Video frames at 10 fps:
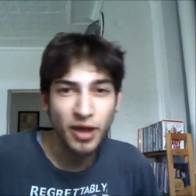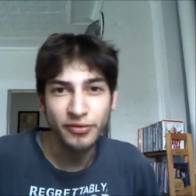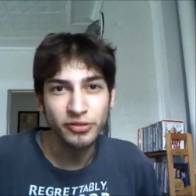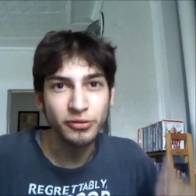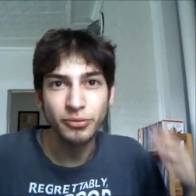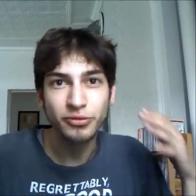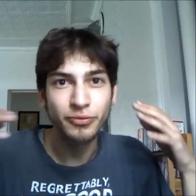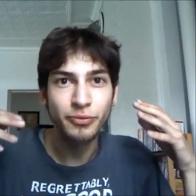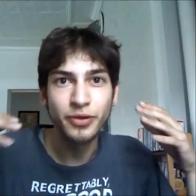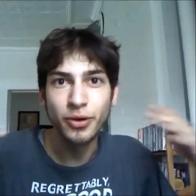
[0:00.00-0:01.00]
We'll have
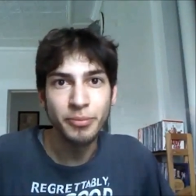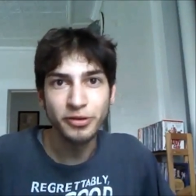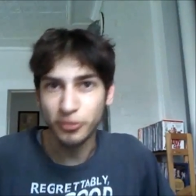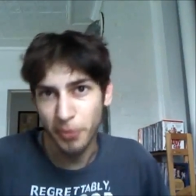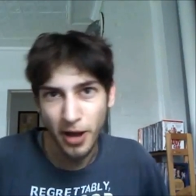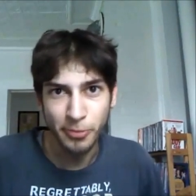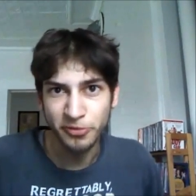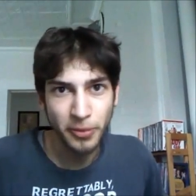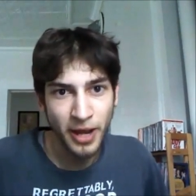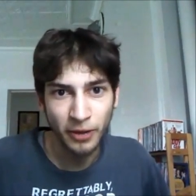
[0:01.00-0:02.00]
exclusive review on Mr.
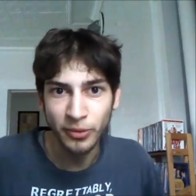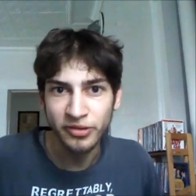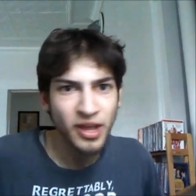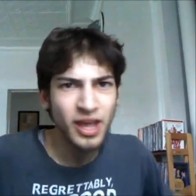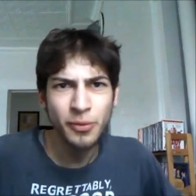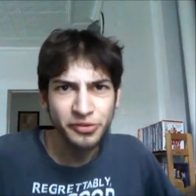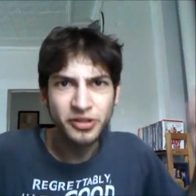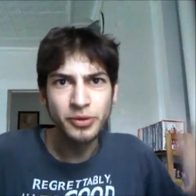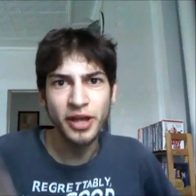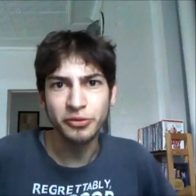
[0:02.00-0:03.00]
Popper's Penguins, and we'll
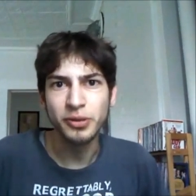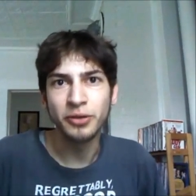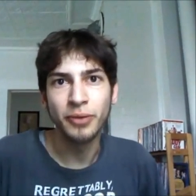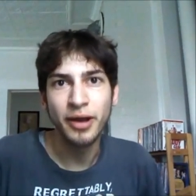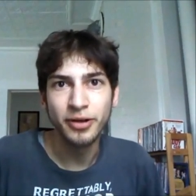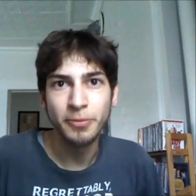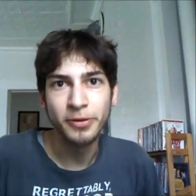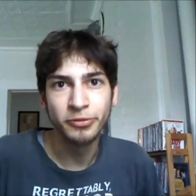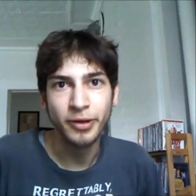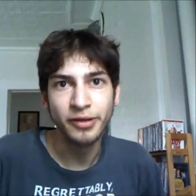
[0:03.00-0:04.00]
see what else we can round
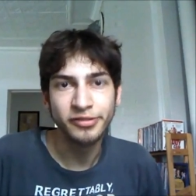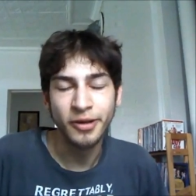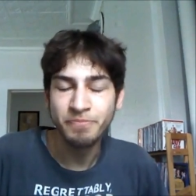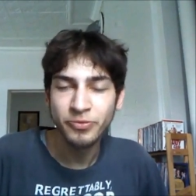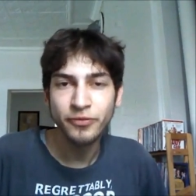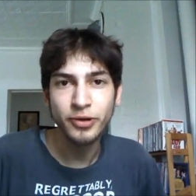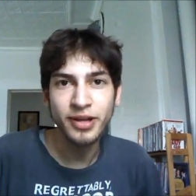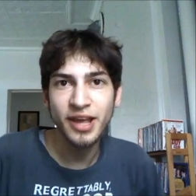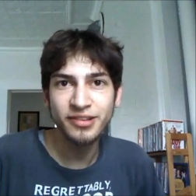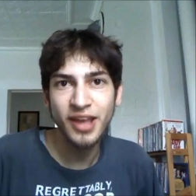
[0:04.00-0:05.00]
up as well. So, for
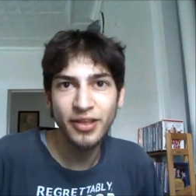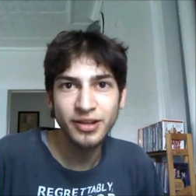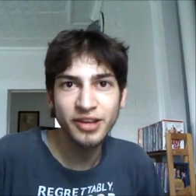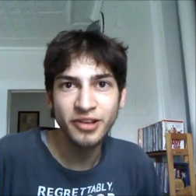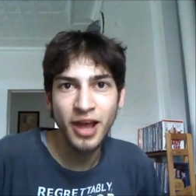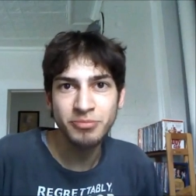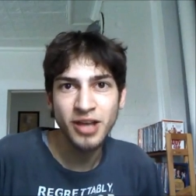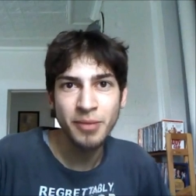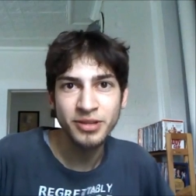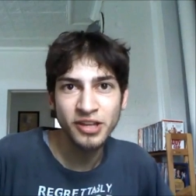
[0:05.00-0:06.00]
today's Daily Dizzle,
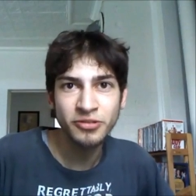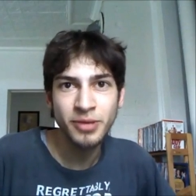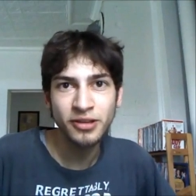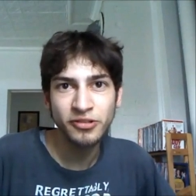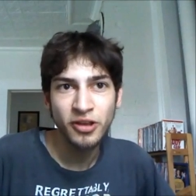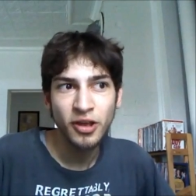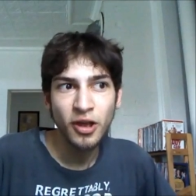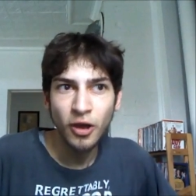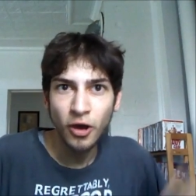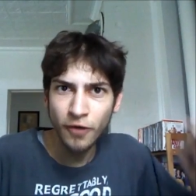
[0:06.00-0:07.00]
I'm Tommy Dizzlemits.
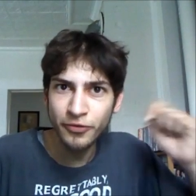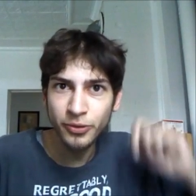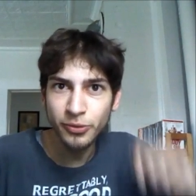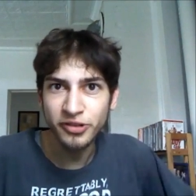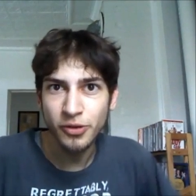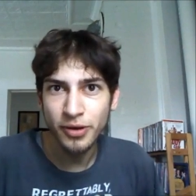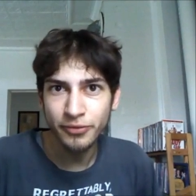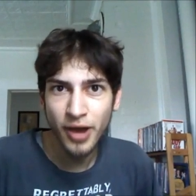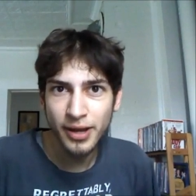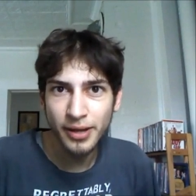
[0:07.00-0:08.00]
Hopefully, we'll see you
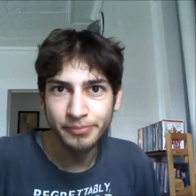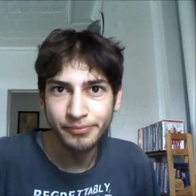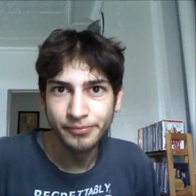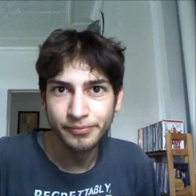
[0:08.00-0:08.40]
on Friday.